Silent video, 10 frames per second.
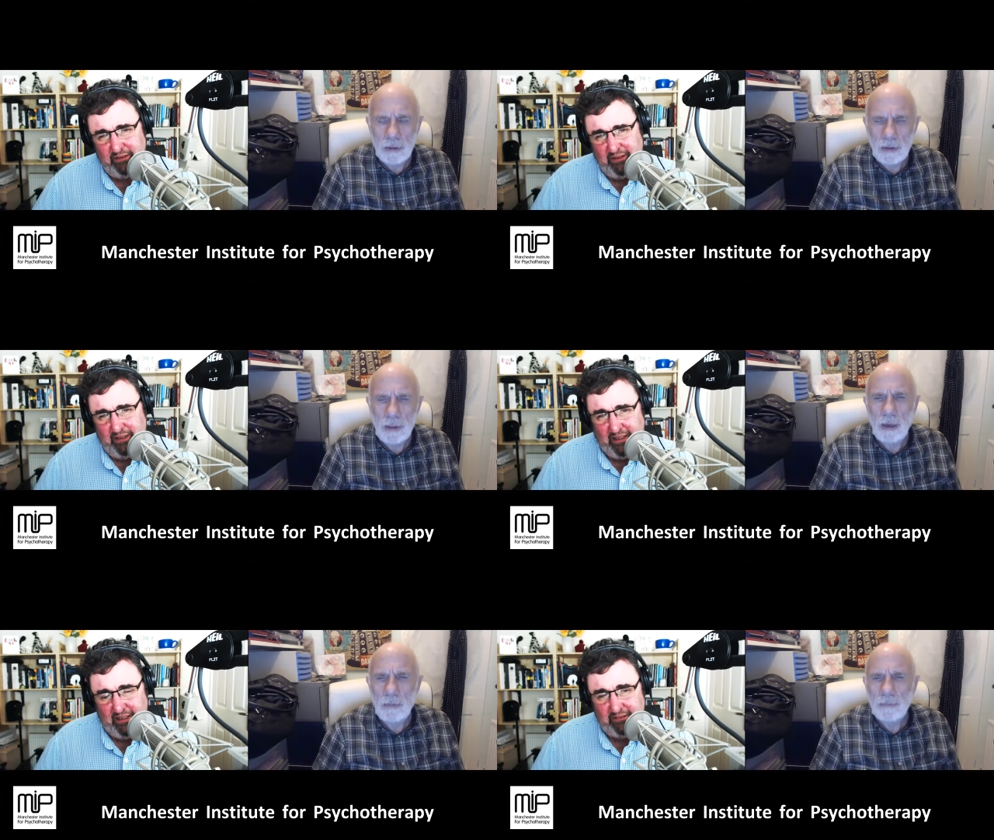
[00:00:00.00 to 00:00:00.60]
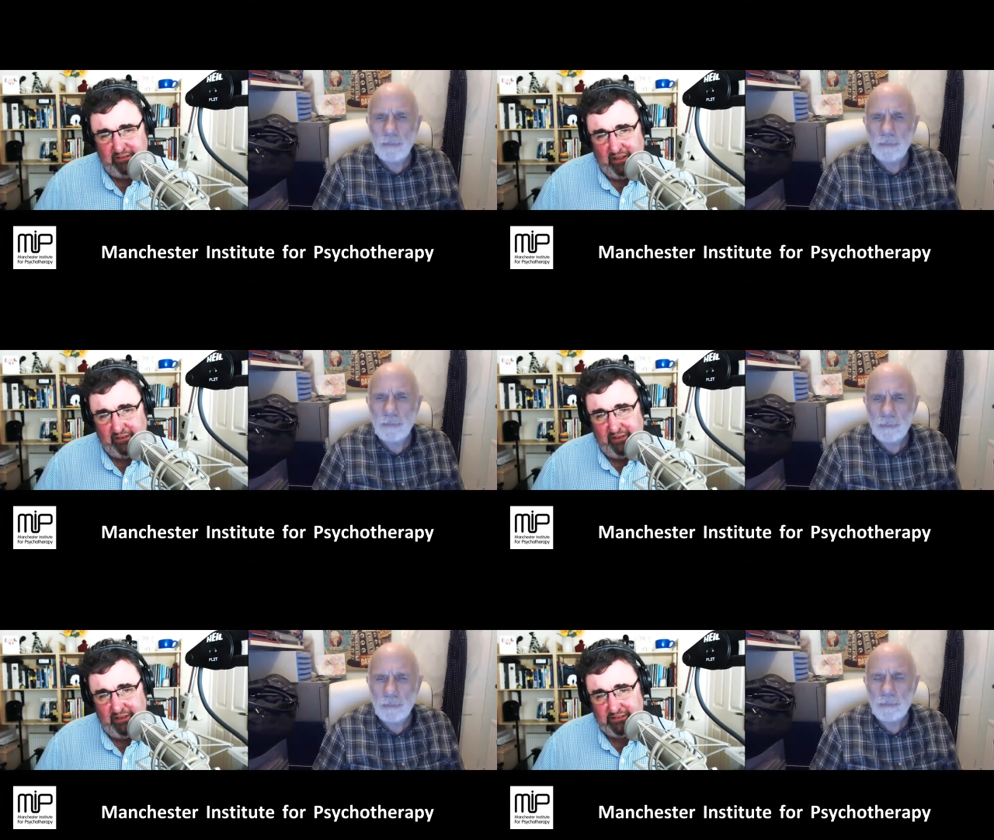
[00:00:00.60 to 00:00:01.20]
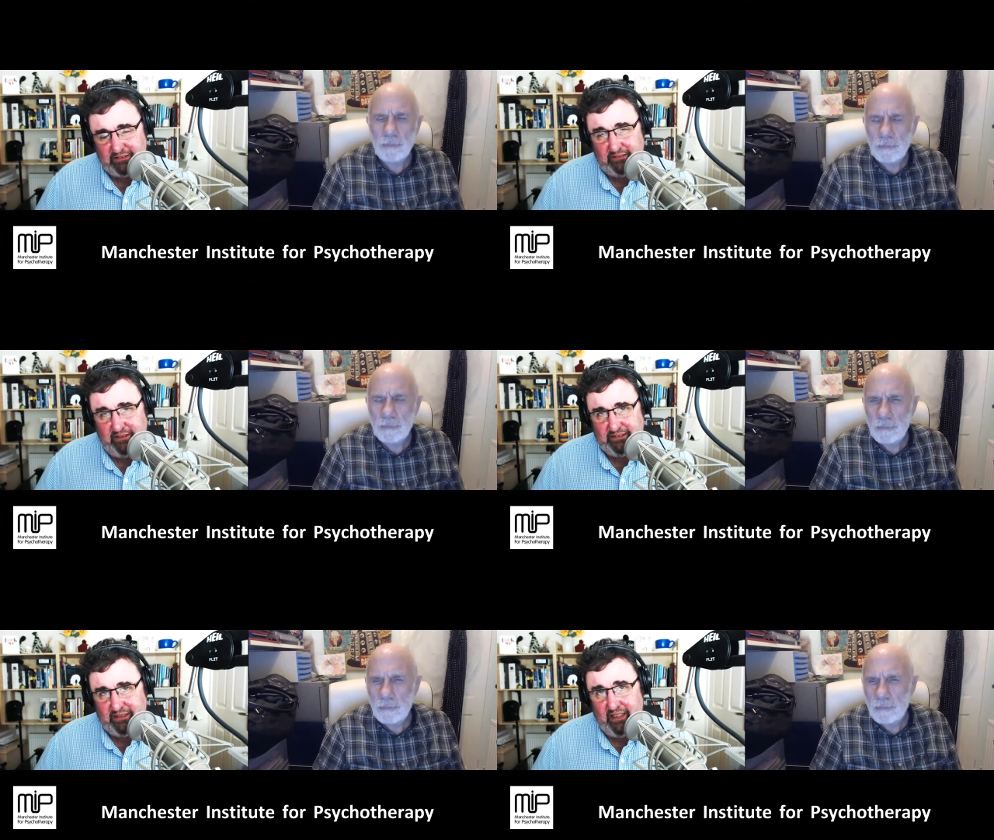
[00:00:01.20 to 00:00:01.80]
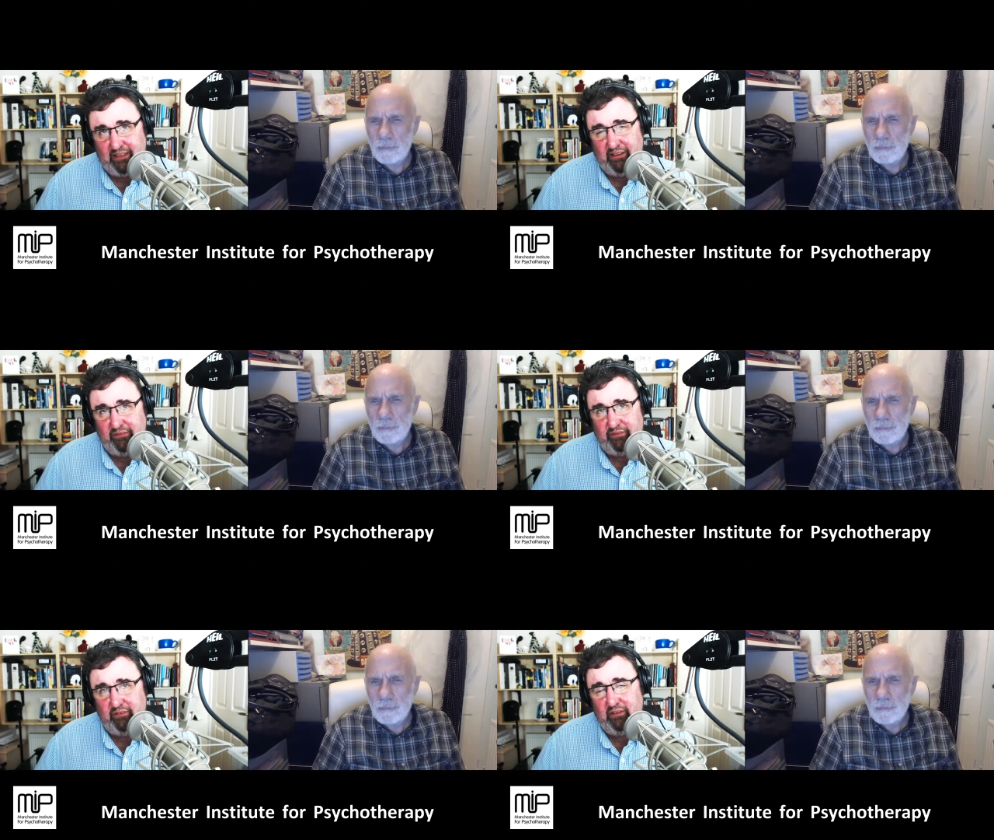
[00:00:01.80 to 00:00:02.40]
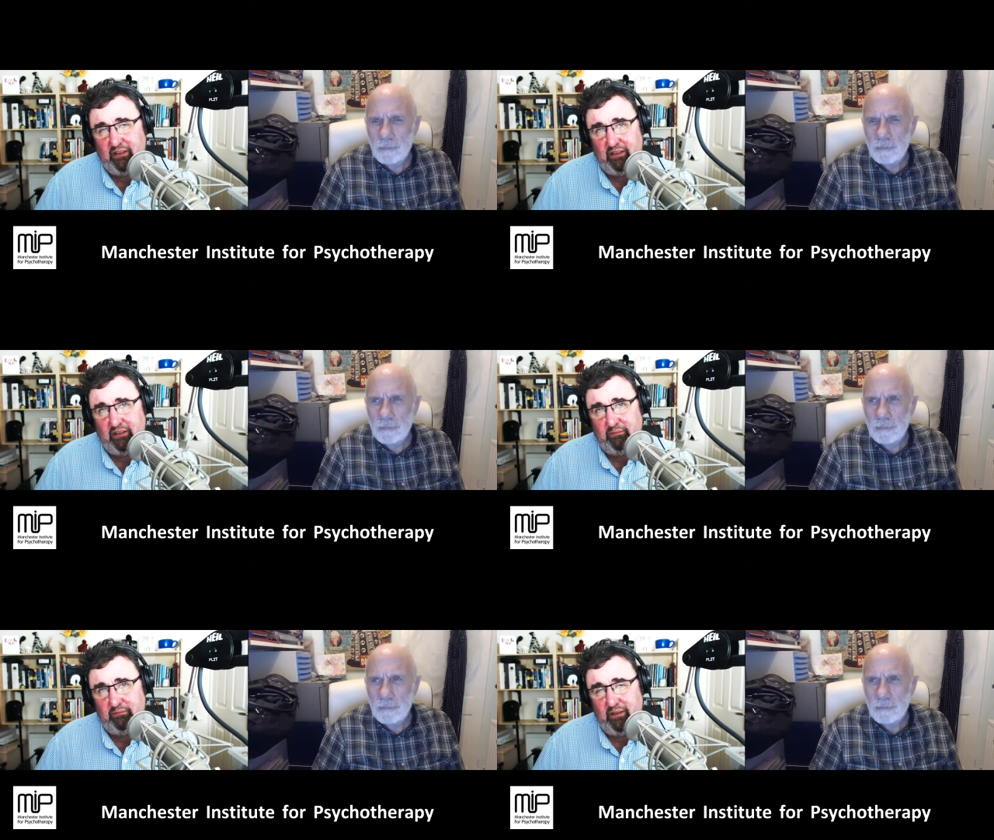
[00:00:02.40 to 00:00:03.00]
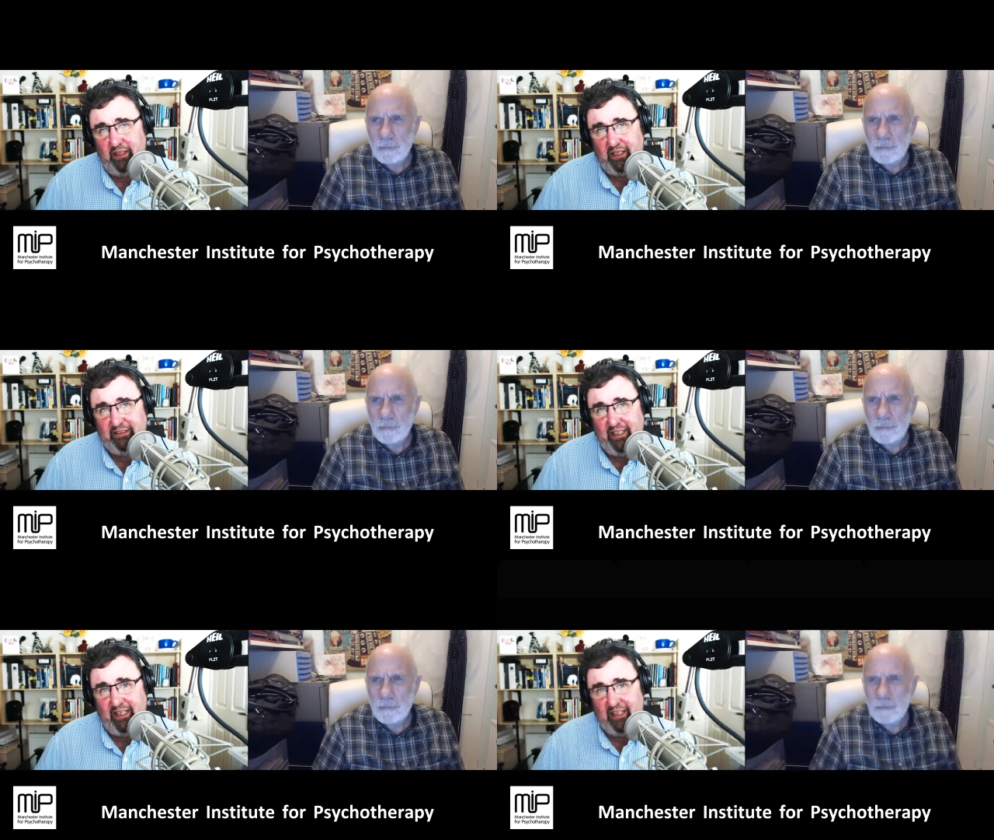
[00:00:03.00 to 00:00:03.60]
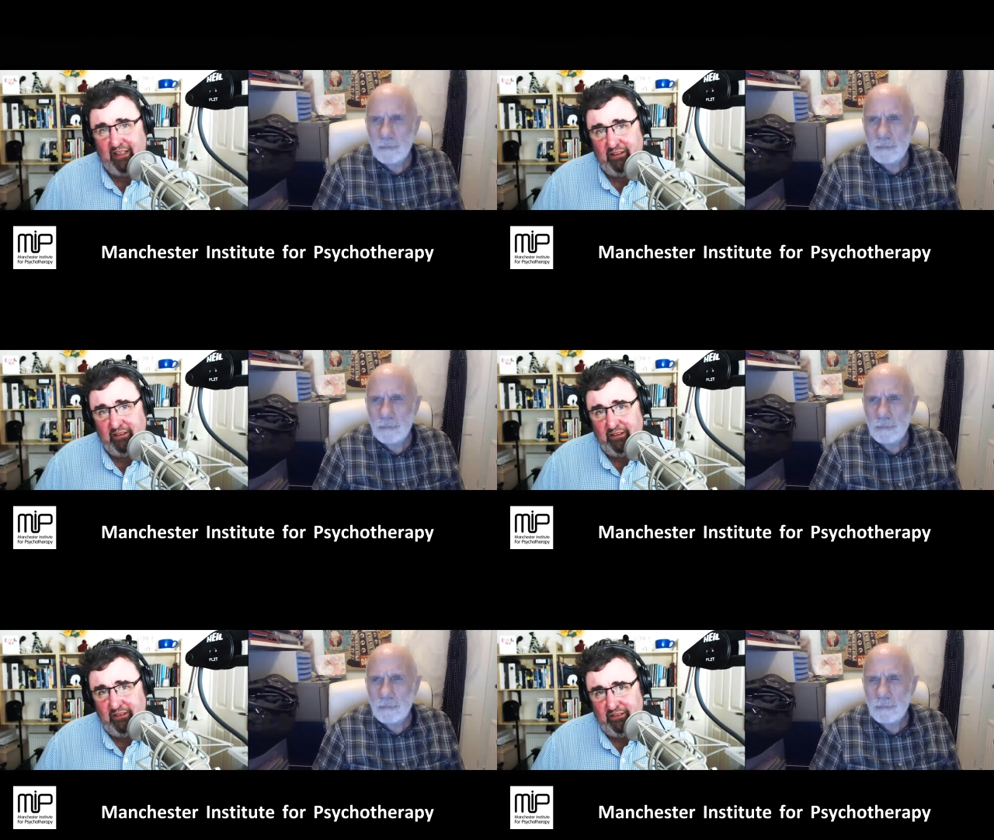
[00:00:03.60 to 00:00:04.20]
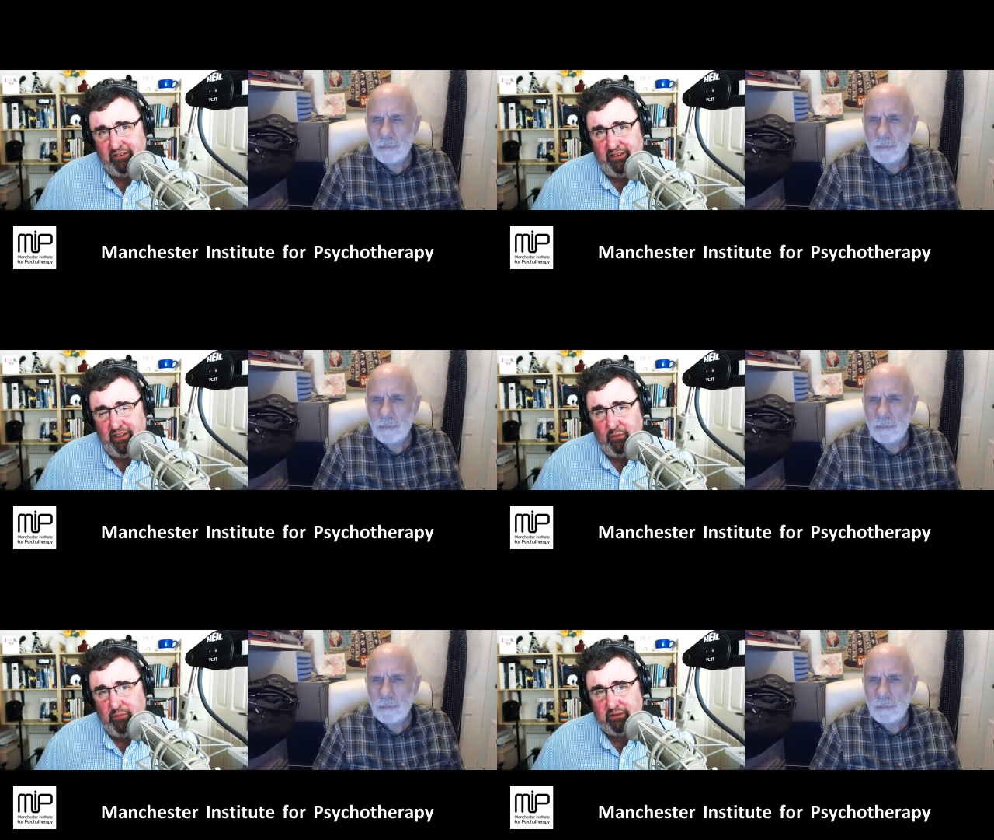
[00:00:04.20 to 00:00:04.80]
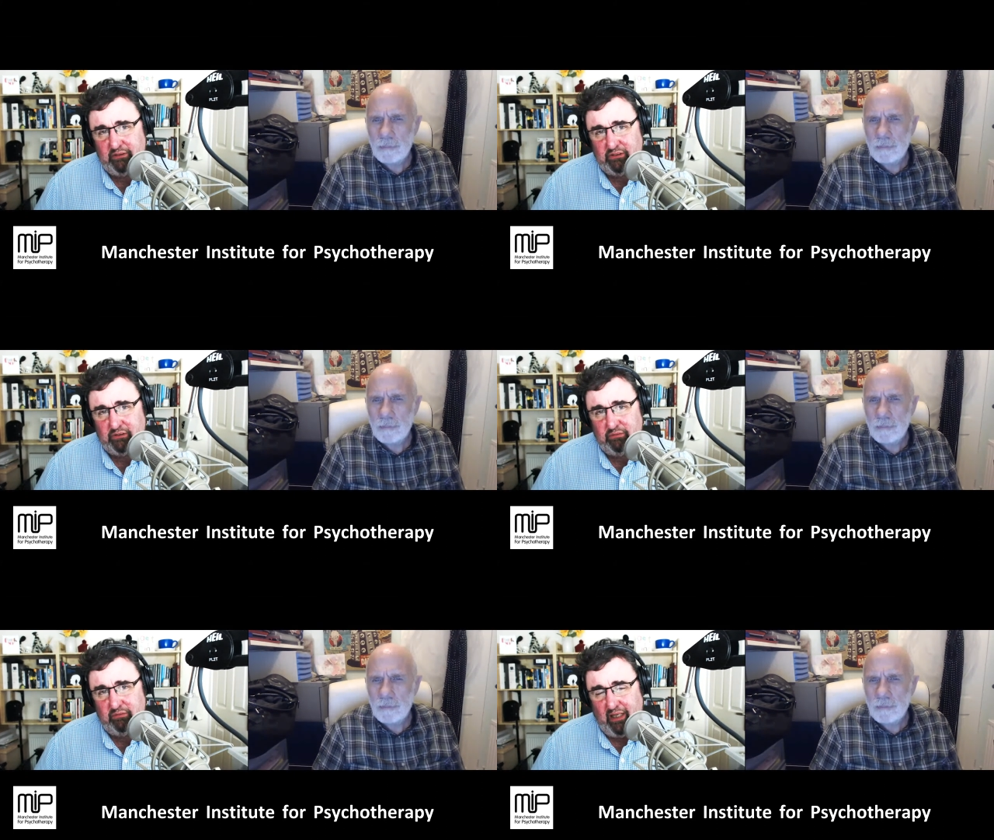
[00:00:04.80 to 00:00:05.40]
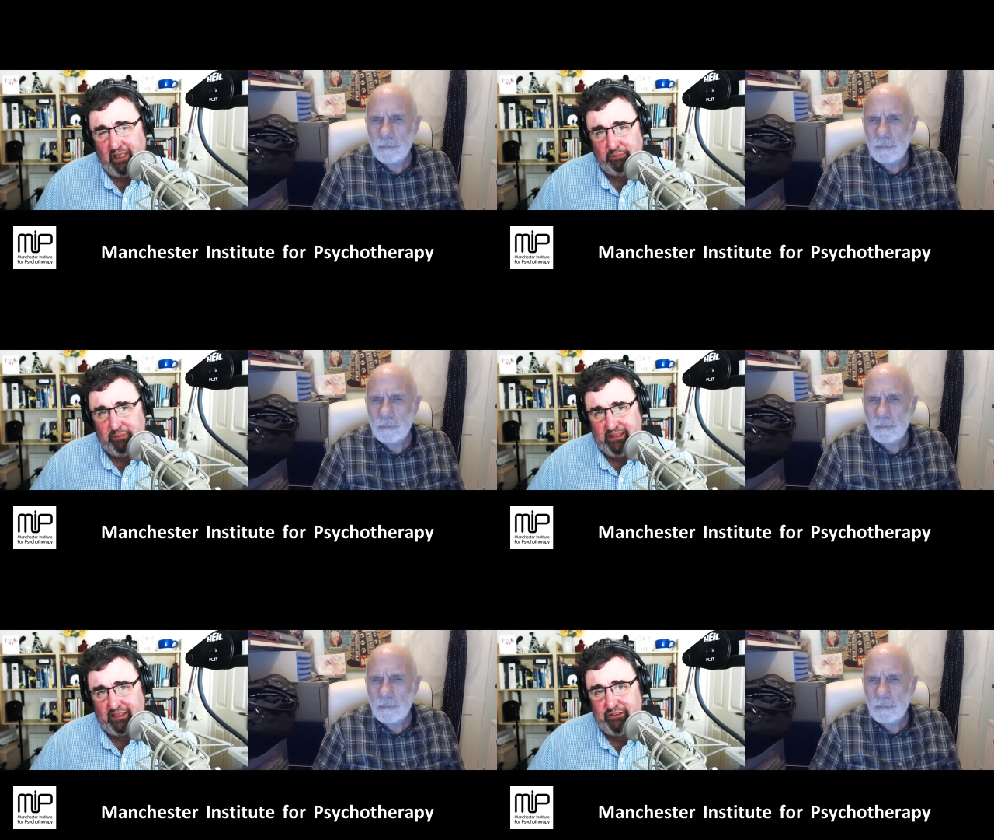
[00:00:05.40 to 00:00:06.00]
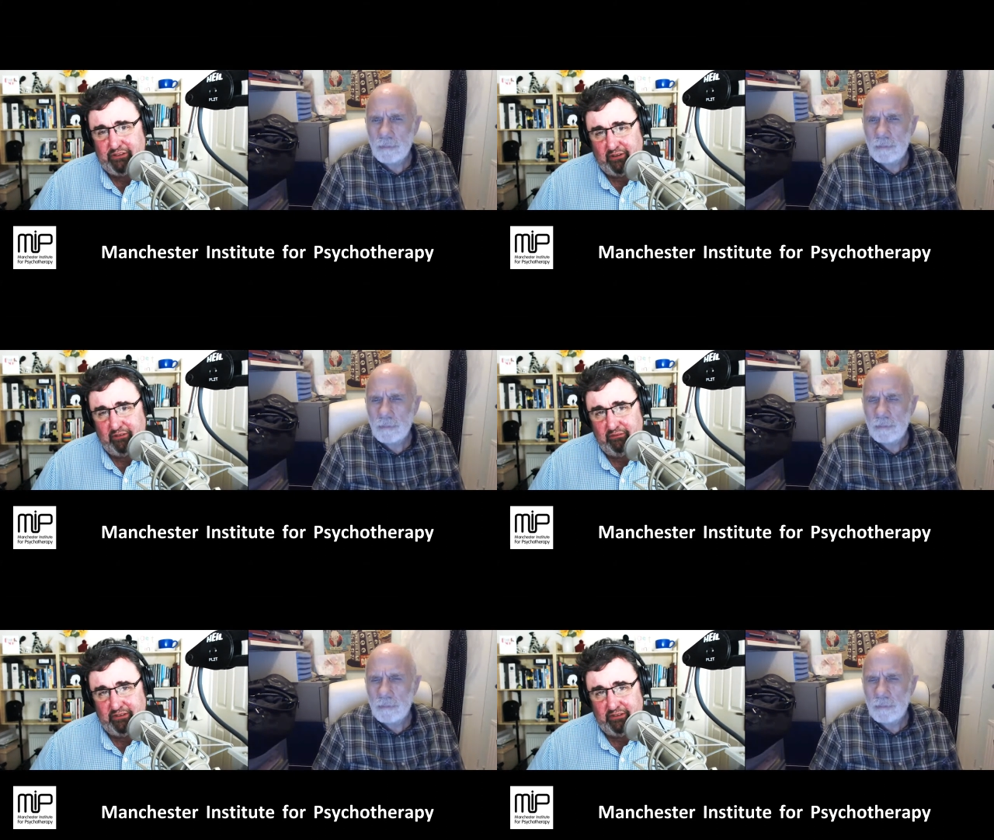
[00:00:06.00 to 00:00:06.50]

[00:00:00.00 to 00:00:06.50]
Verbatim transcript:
Speaker 1: yeah. and and this this kind of um, idea that humans had potential, which